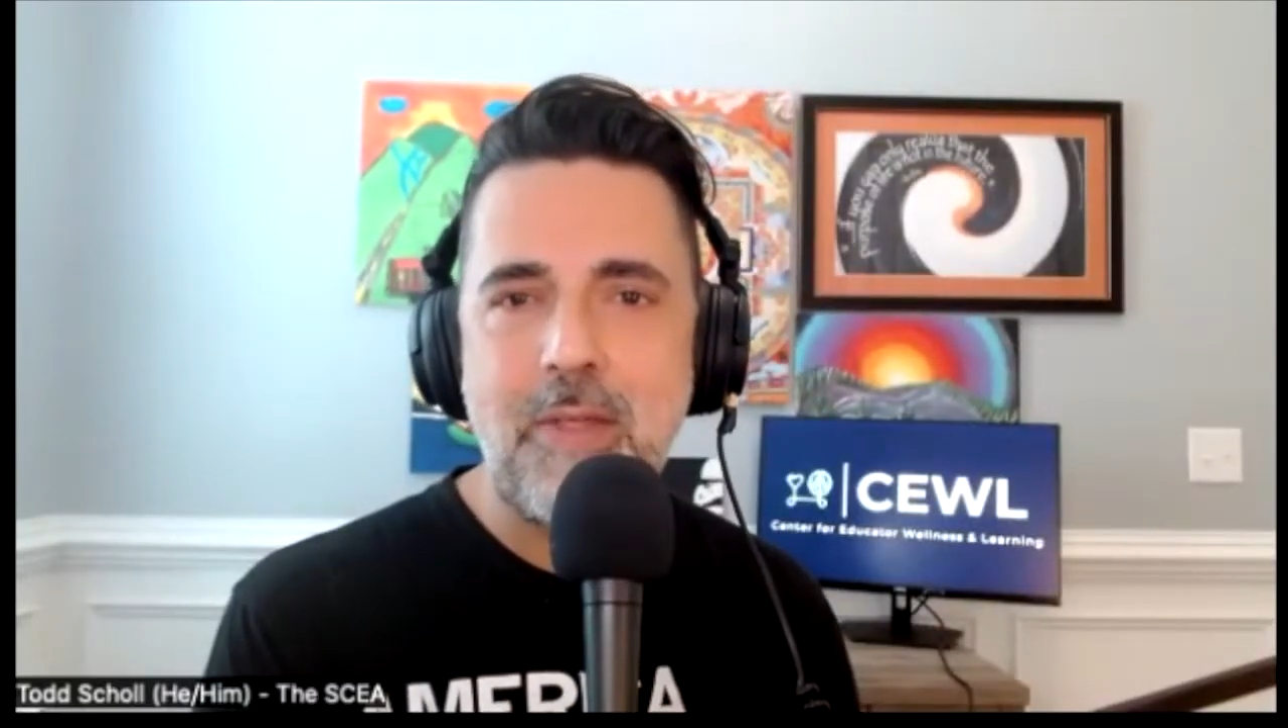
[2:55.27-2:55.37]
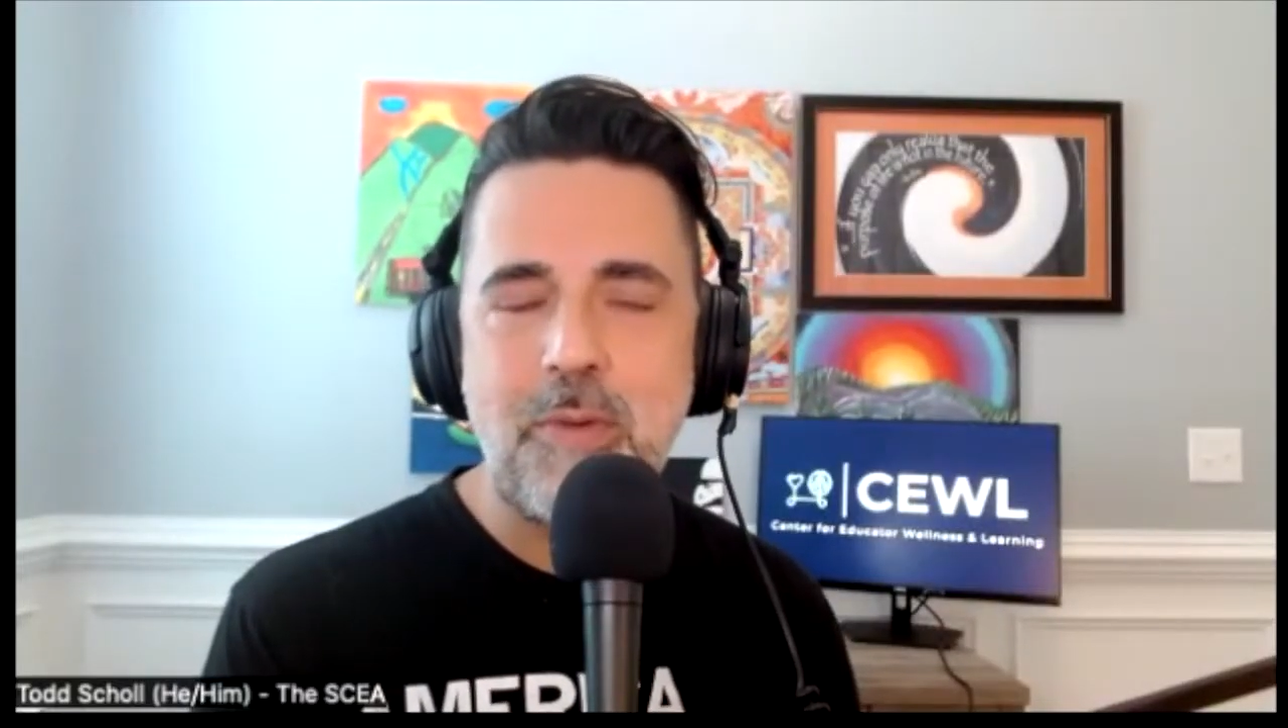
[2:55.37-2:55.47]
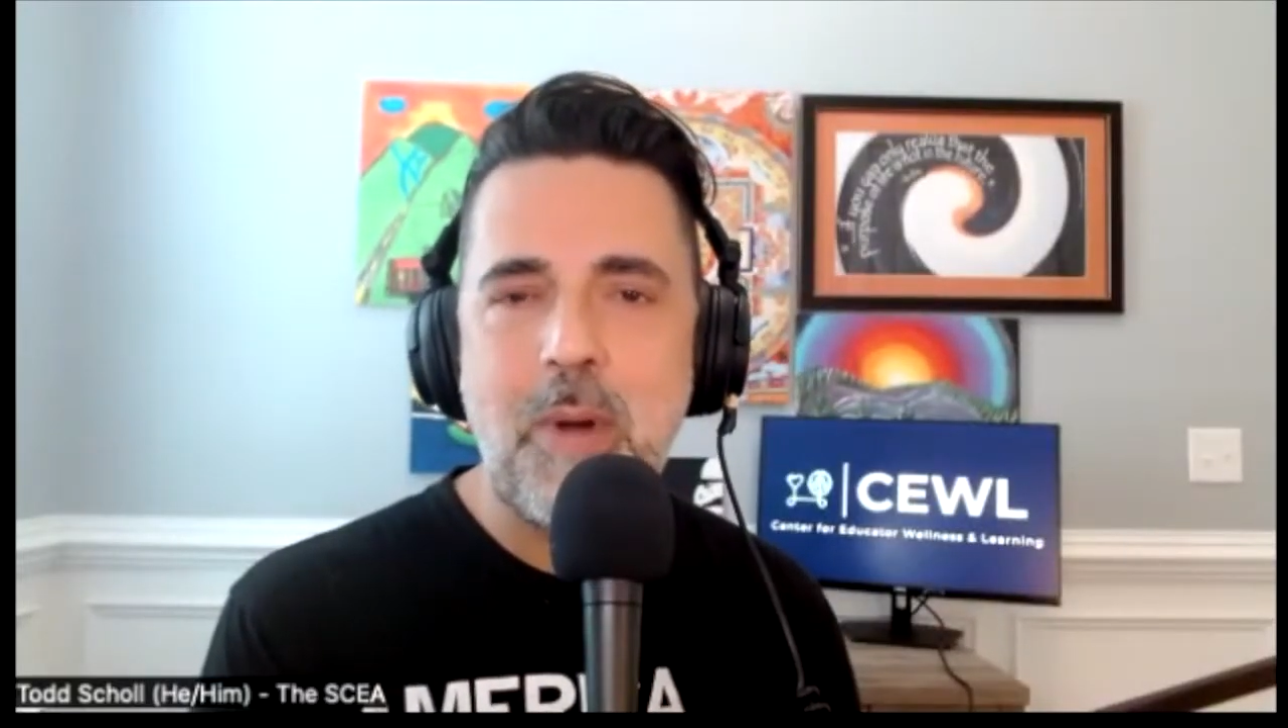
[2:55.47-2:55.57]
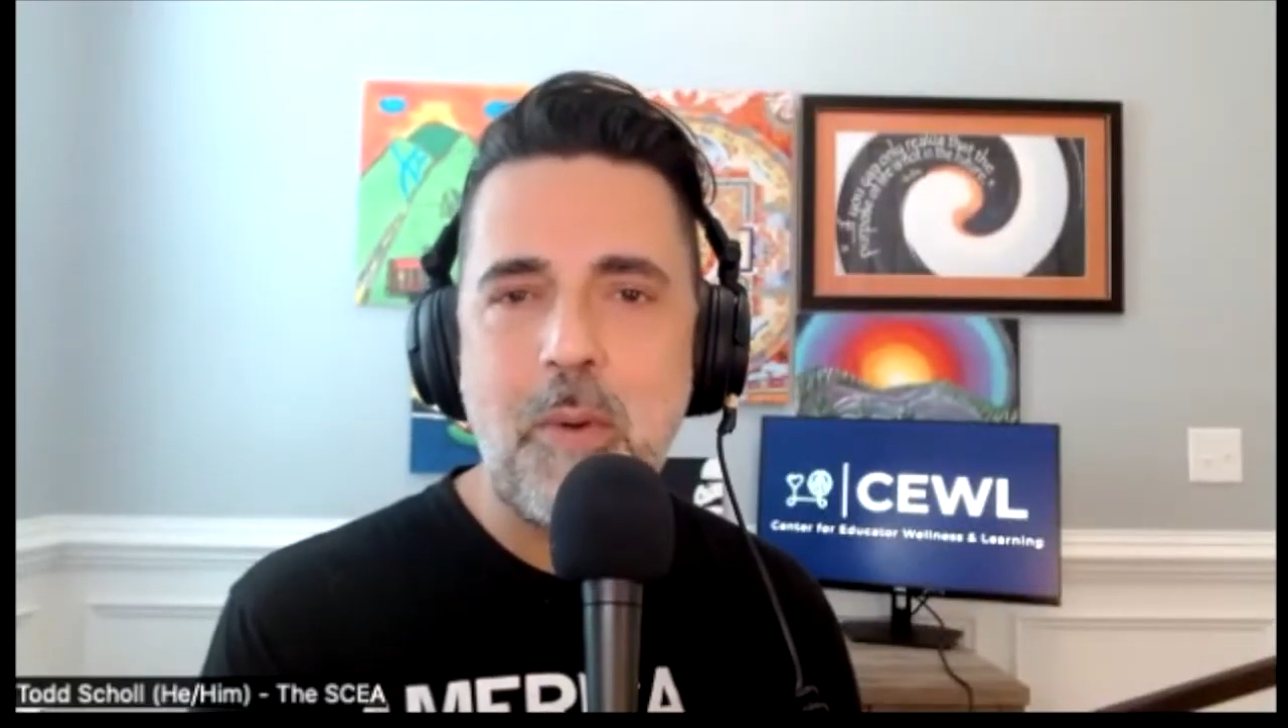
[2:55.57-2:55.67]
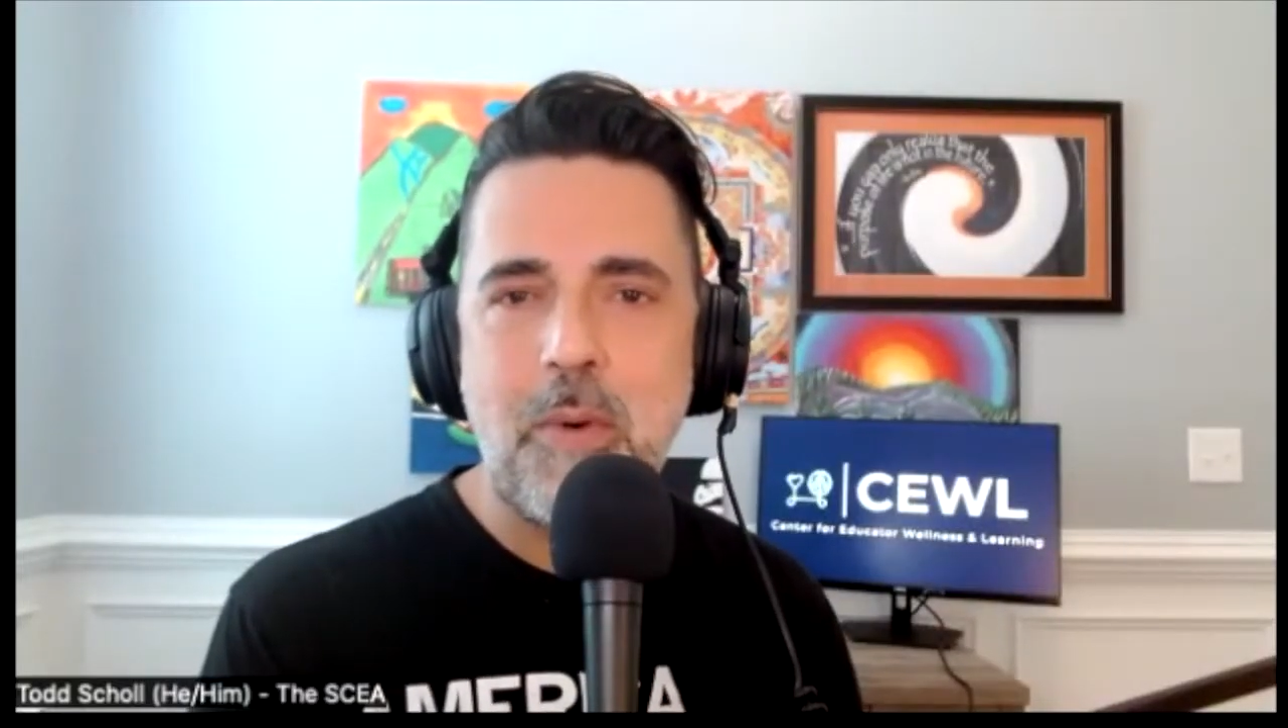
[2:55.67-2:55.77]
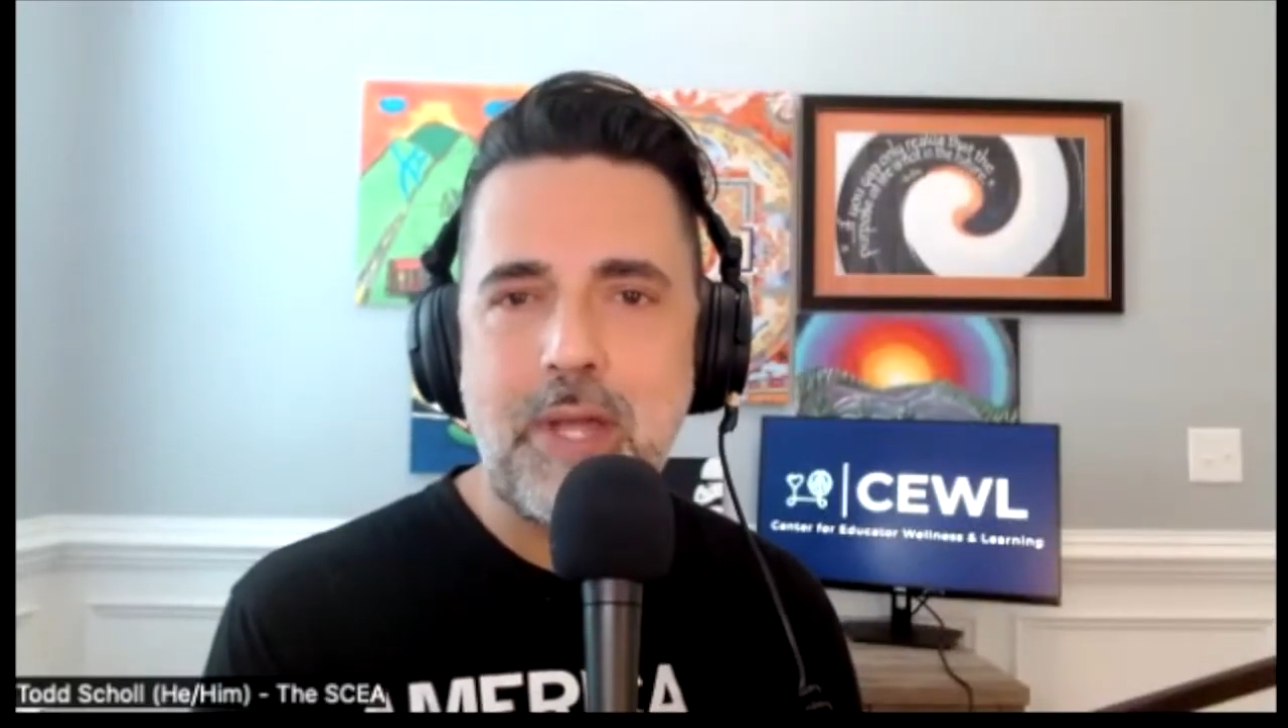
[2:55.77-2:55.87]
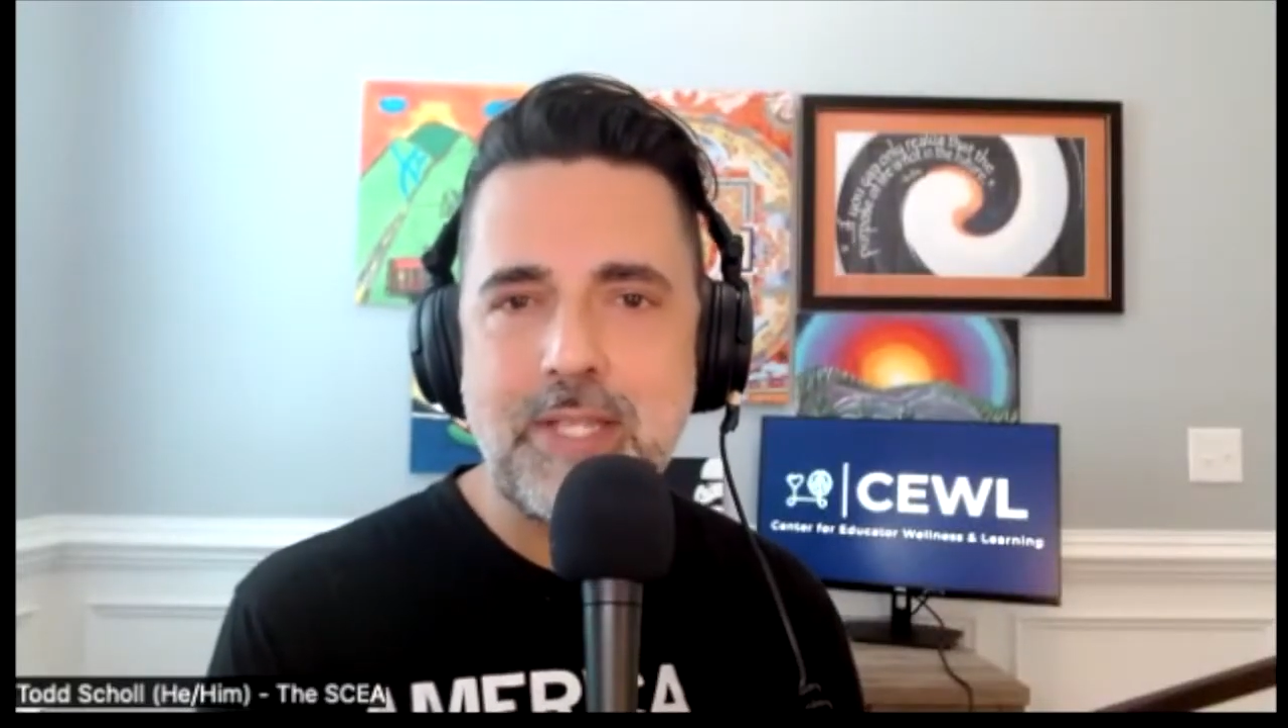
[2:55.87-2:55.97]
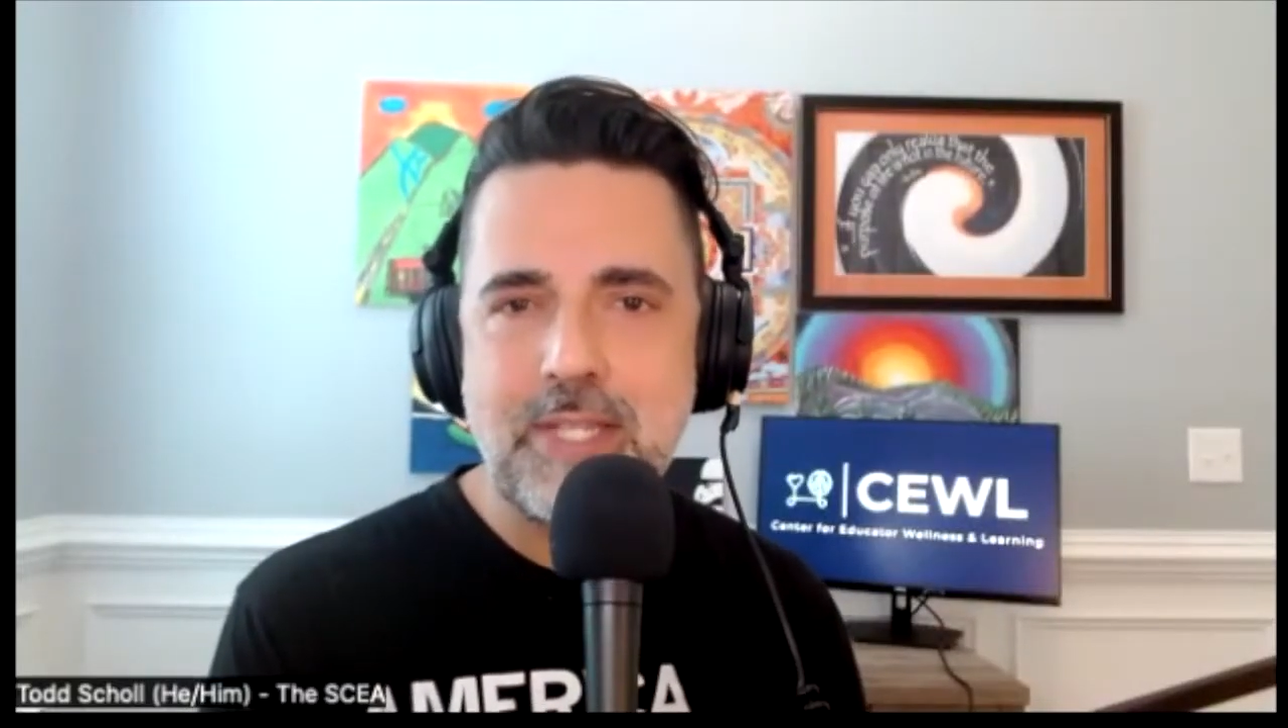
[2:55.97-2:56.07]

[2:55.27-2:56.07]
through my work at